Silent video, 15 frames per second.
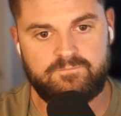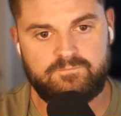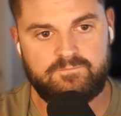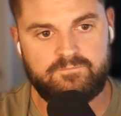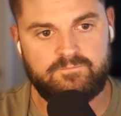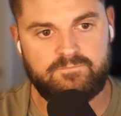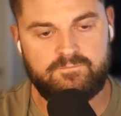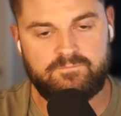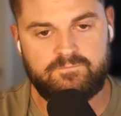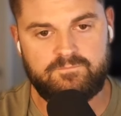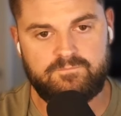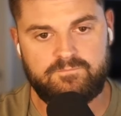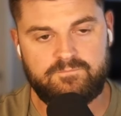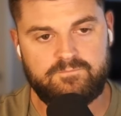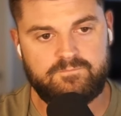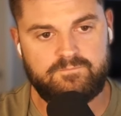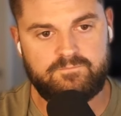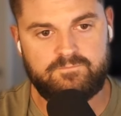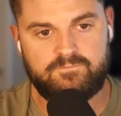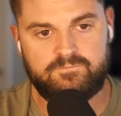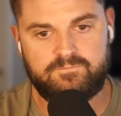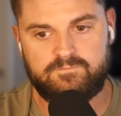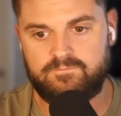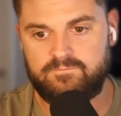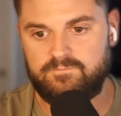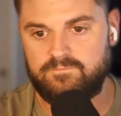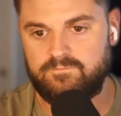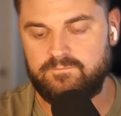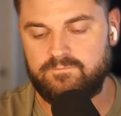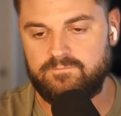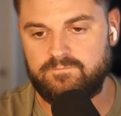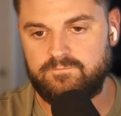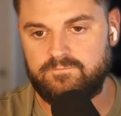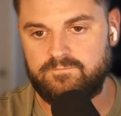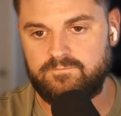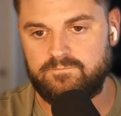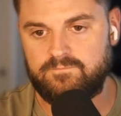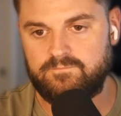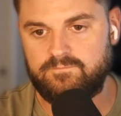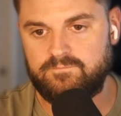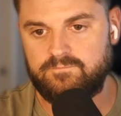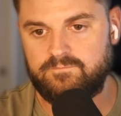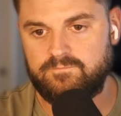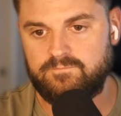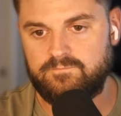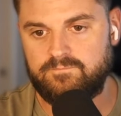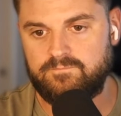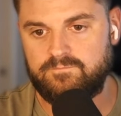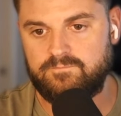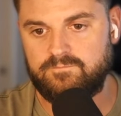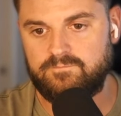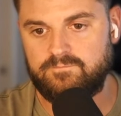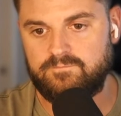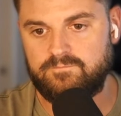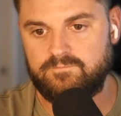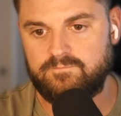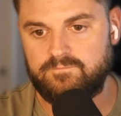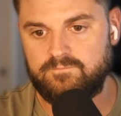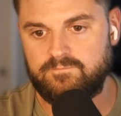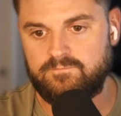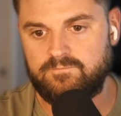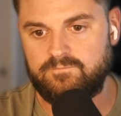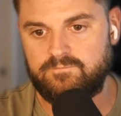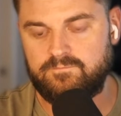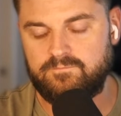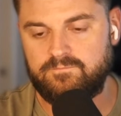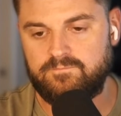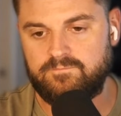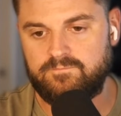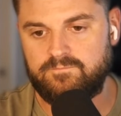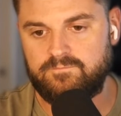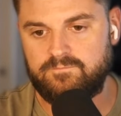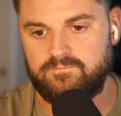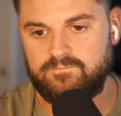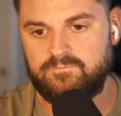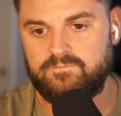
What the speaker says: The person shown says nothing.